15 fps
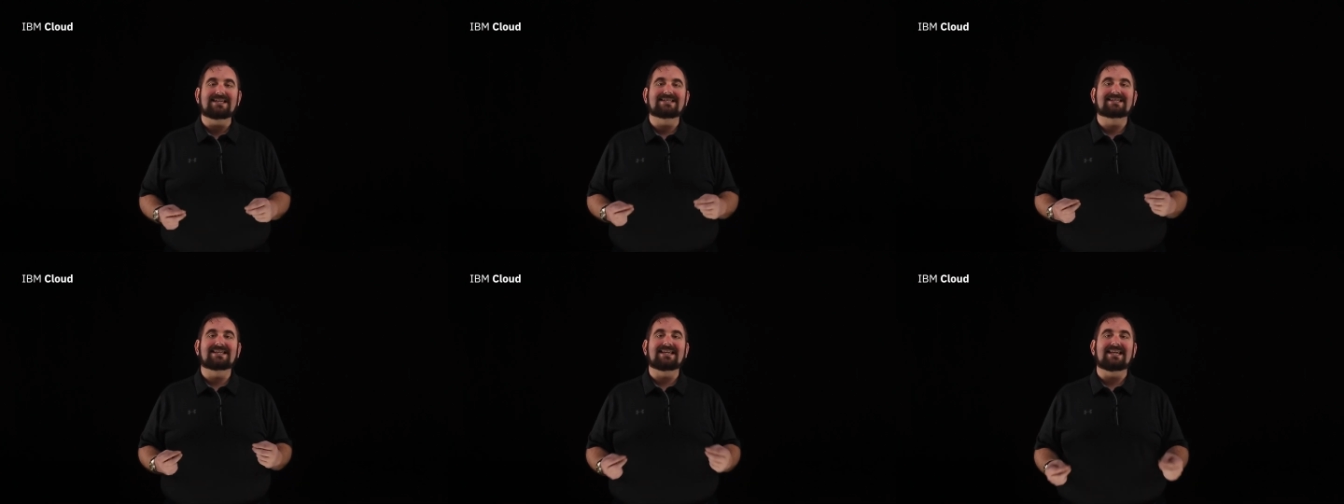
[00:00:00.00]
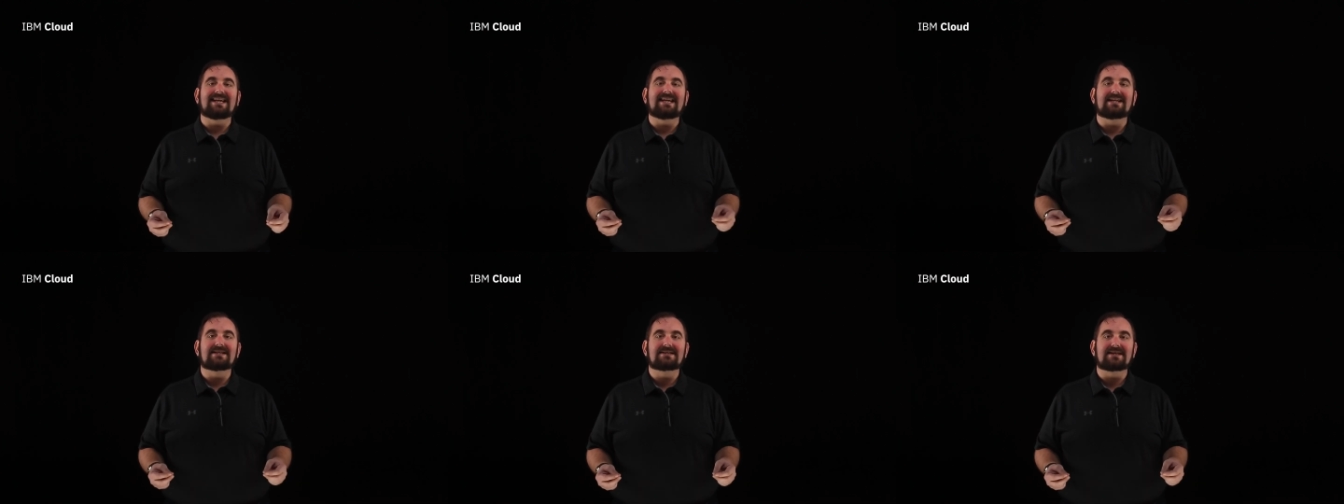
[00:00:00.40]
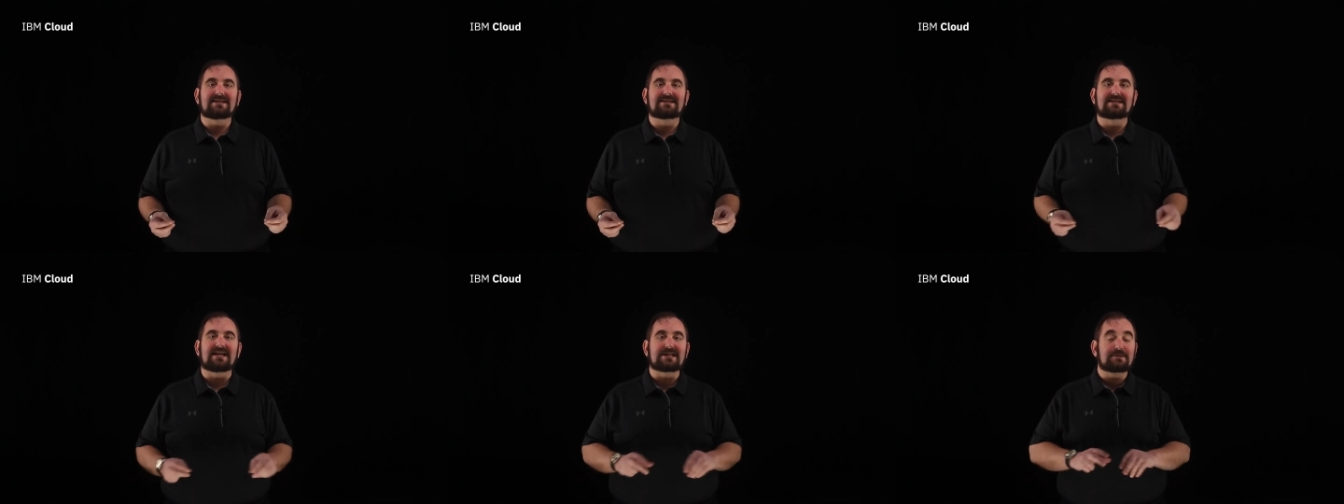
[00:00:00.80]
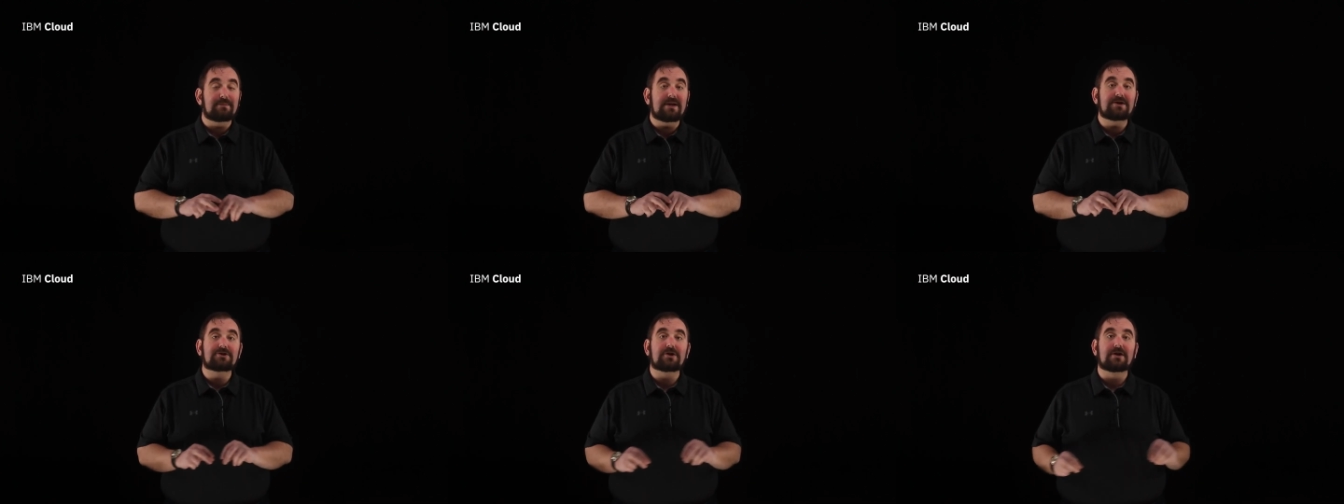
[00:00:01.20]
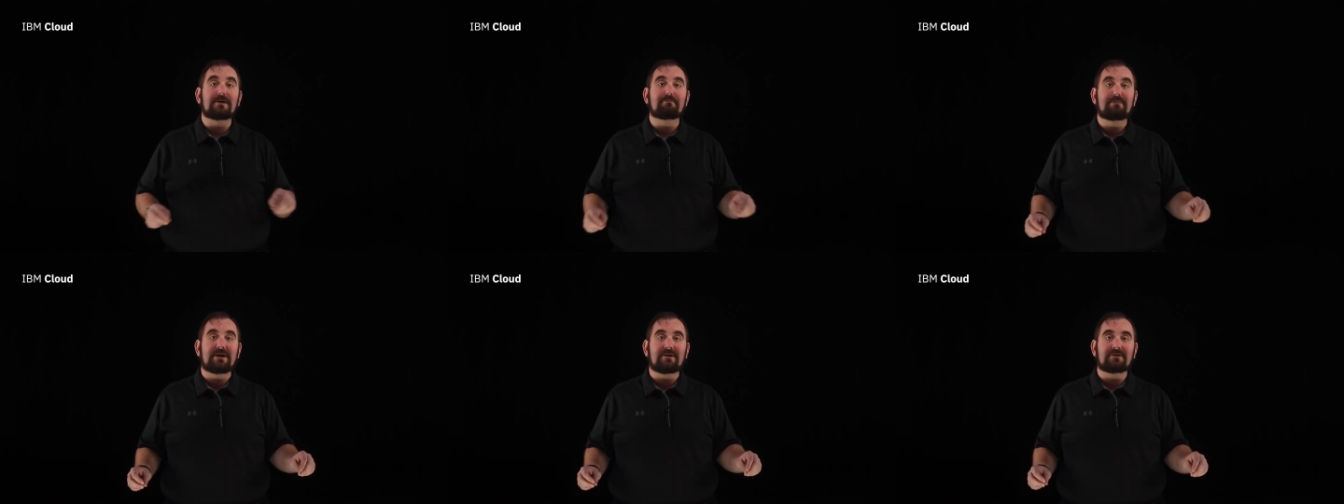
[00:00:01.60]
is key to success because you're going
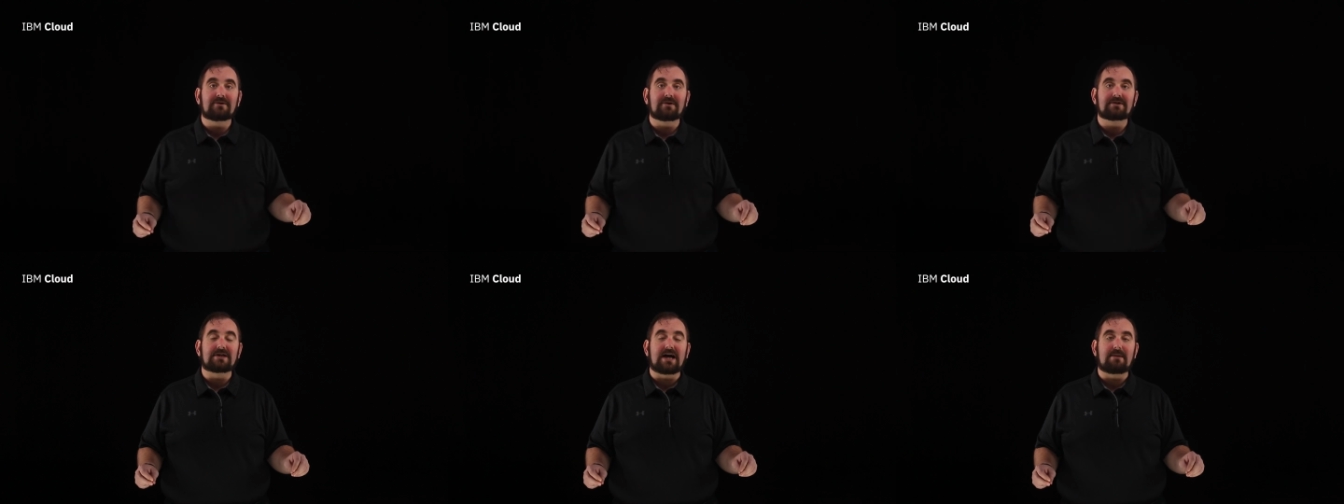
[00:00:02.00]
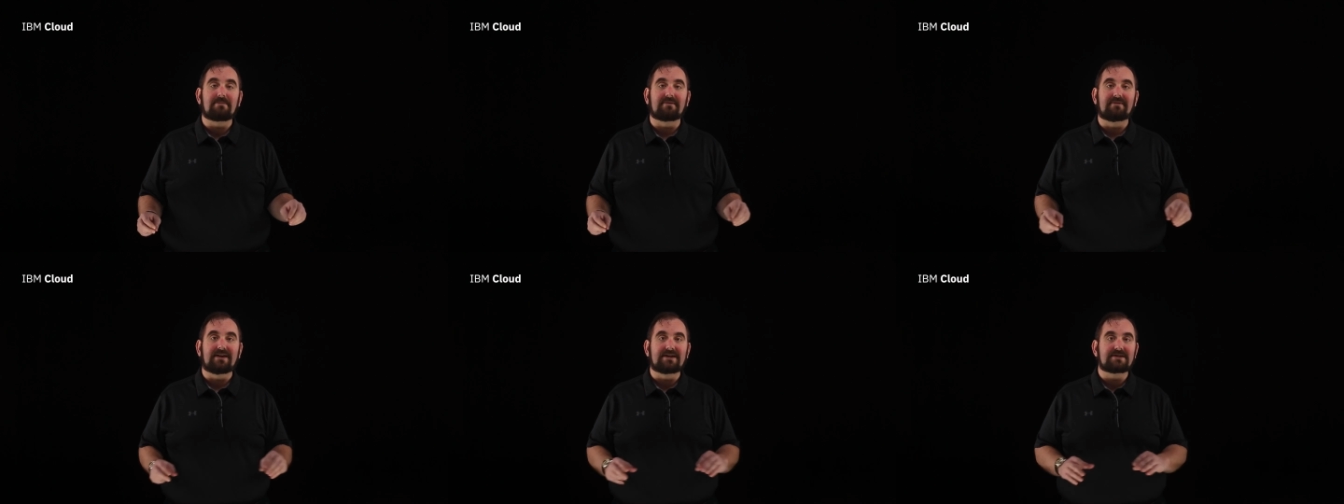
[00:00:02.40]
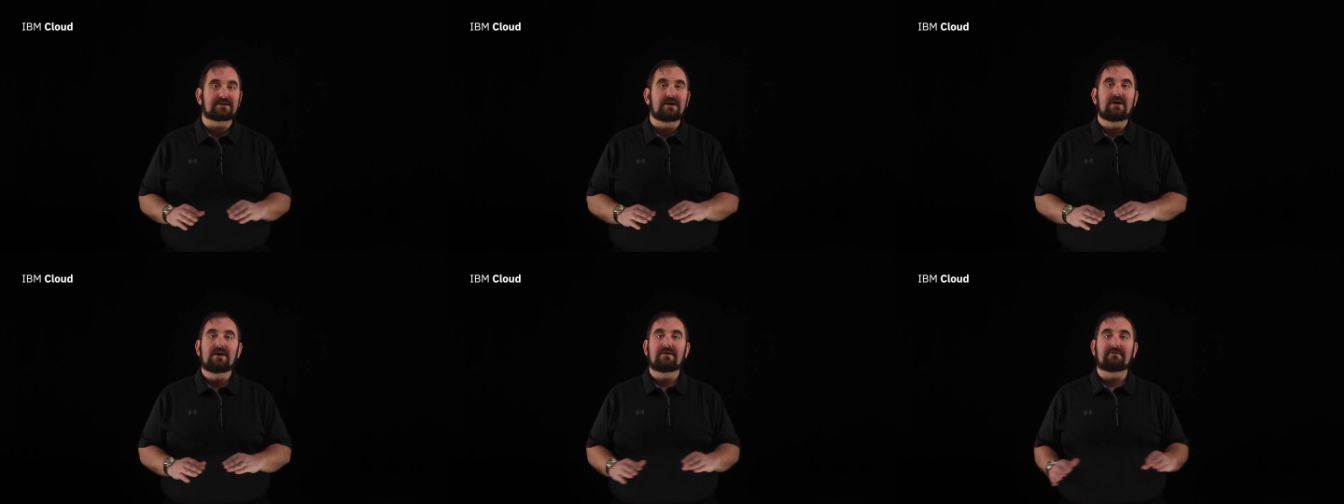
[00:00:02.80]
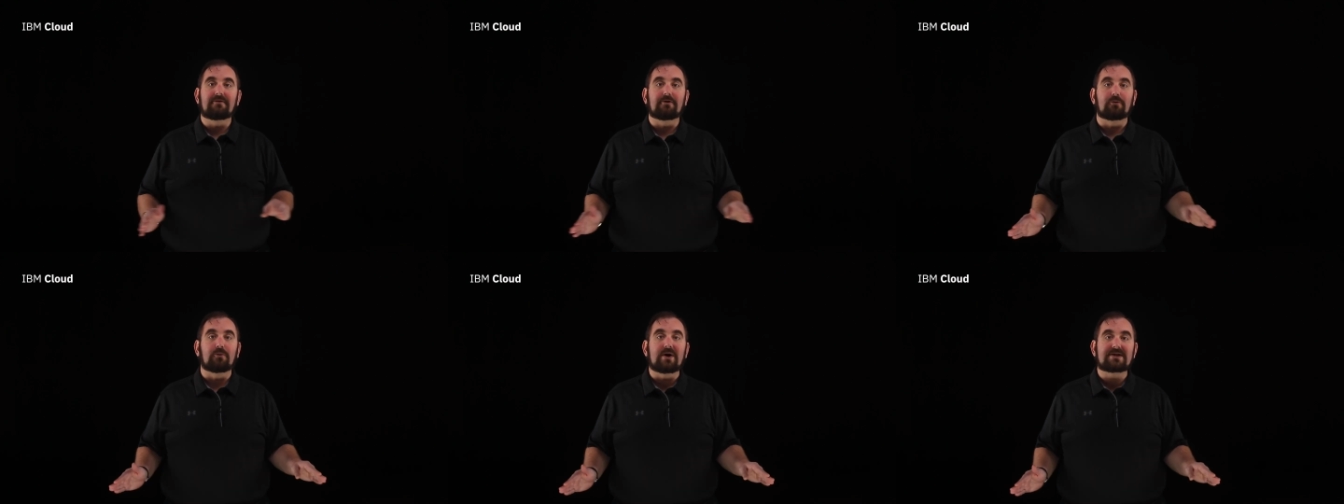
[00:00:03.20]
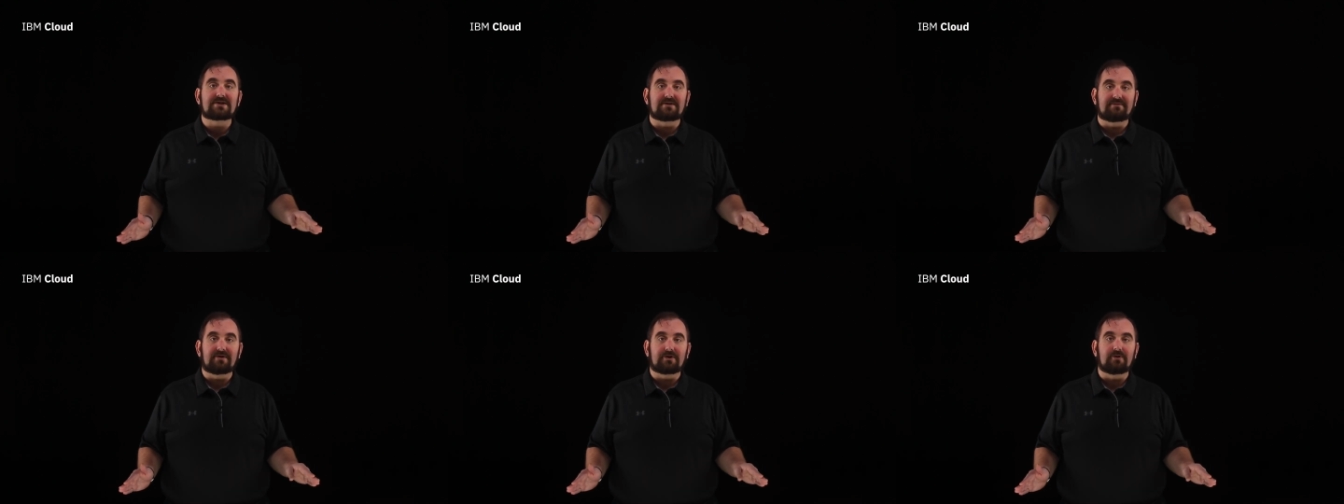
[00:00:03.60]
to build on top of these for the
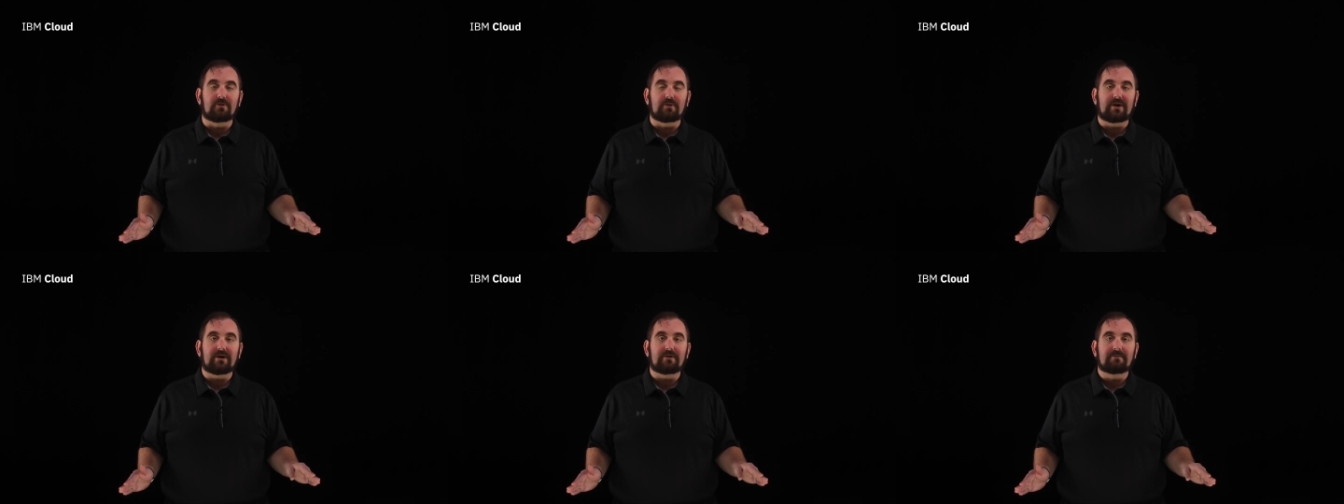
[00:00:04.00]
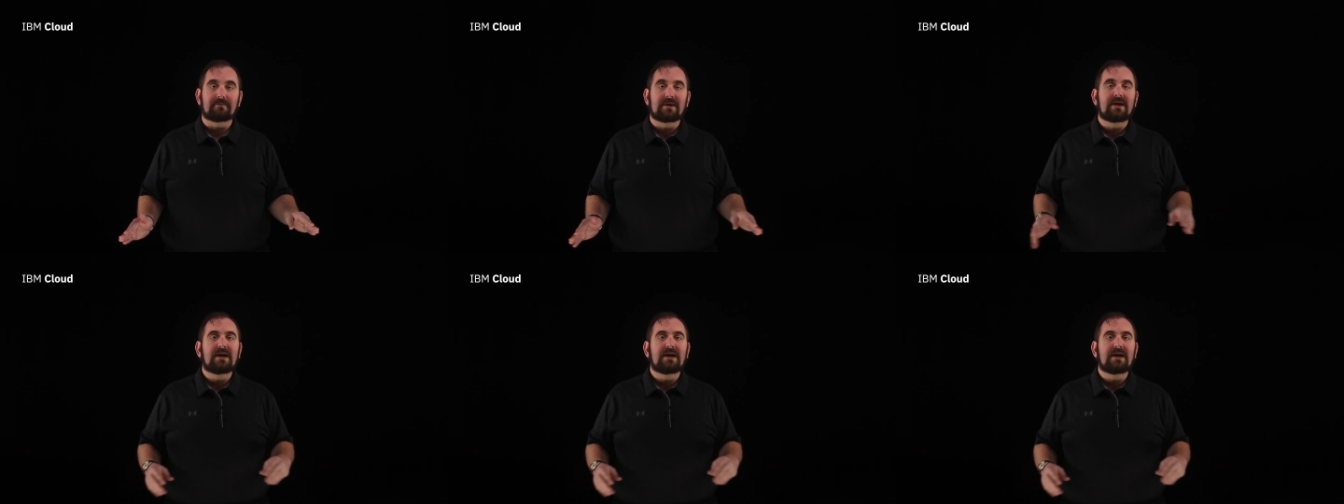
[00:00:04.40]
rest of the career.